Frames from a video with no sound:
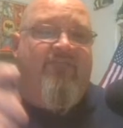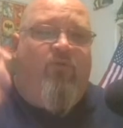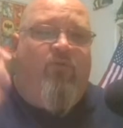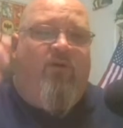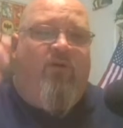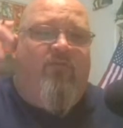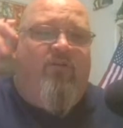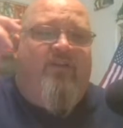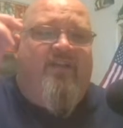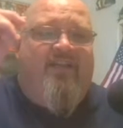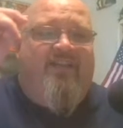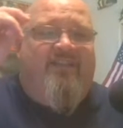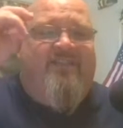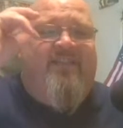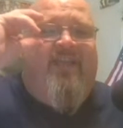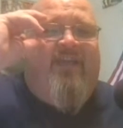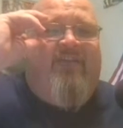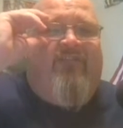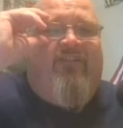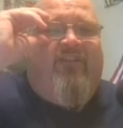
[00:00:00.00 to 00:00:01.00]
whatever, not
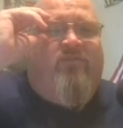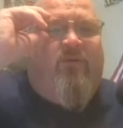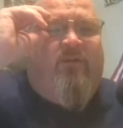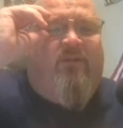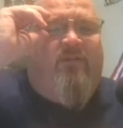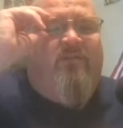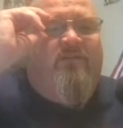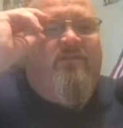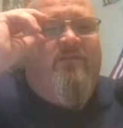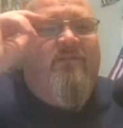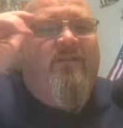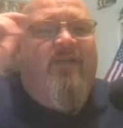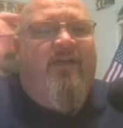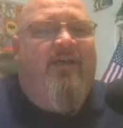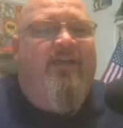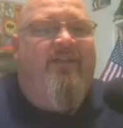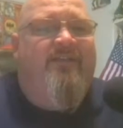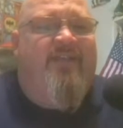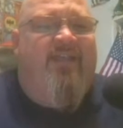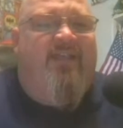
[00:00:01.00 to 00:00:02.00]
skiff. That's what
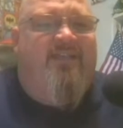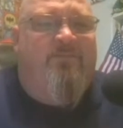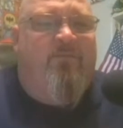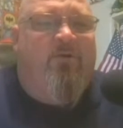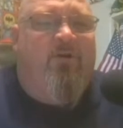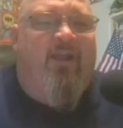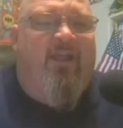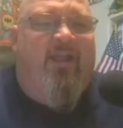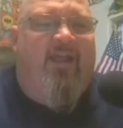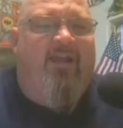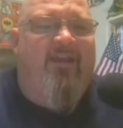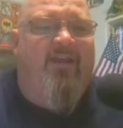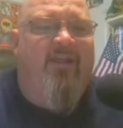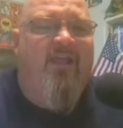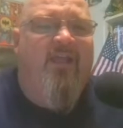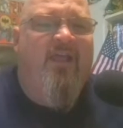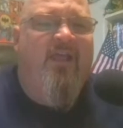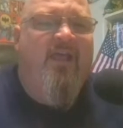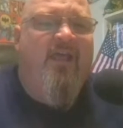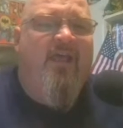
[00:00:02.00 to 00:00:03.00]
Zanzibar had.
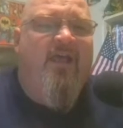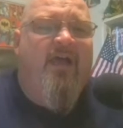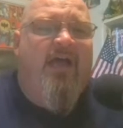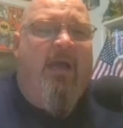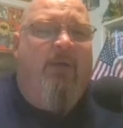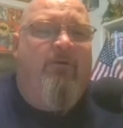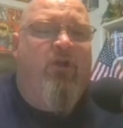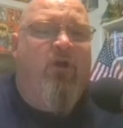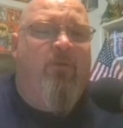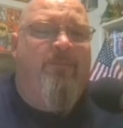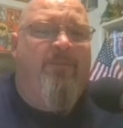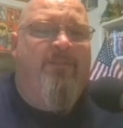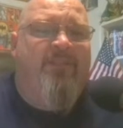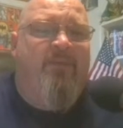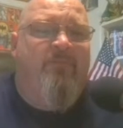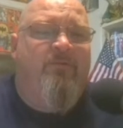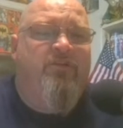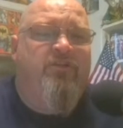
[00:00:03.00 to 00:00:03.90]
I would hope that they would